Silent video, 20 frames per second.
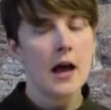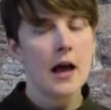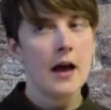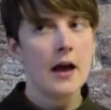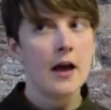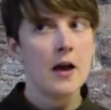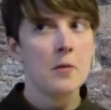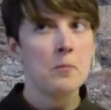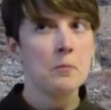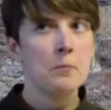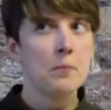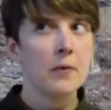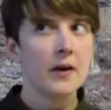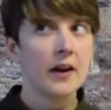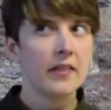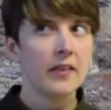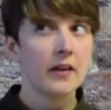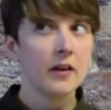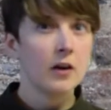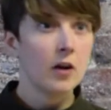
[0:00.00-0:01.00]
but I
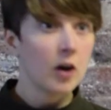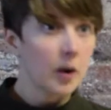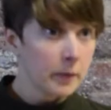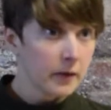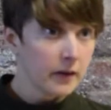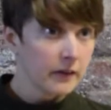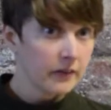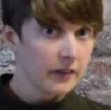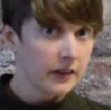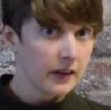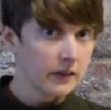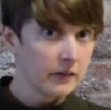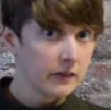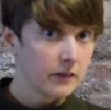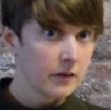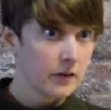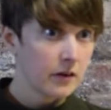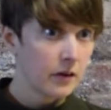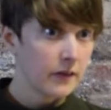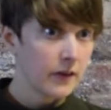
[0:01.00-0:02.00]
think a couple of things
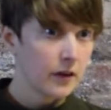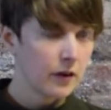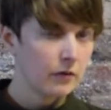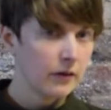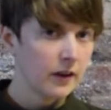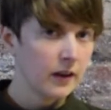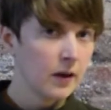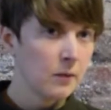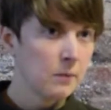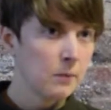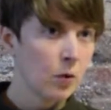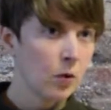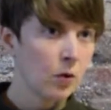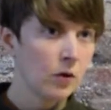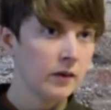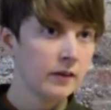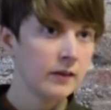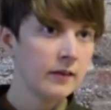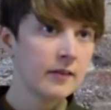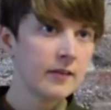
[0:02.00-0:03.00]
to note that are really
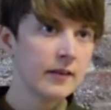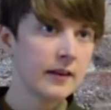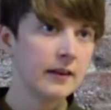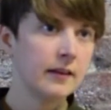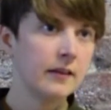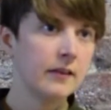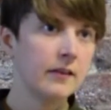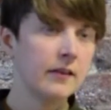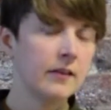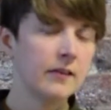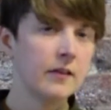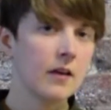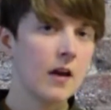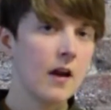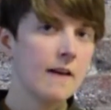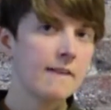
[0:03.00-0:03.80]
important is,